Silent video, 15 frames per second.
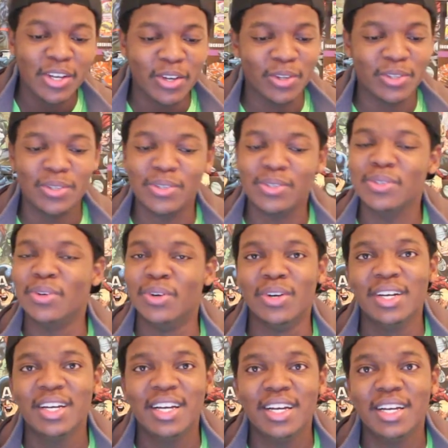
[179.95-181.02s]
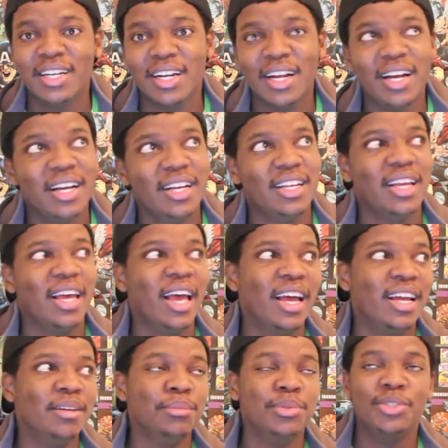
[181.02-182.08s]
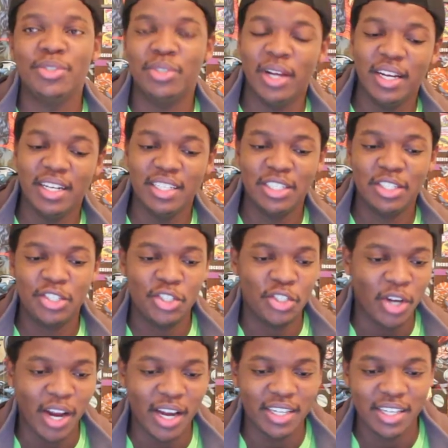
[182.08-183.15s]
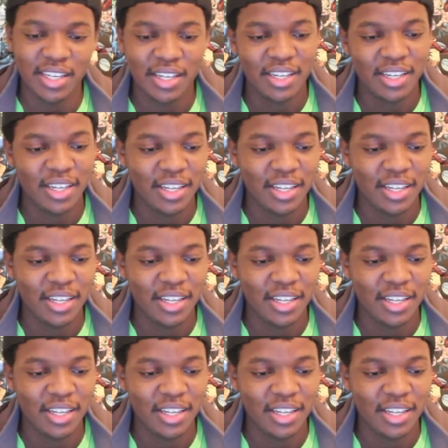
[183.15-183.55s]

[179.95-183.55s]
You also saw Adam Strange trying to,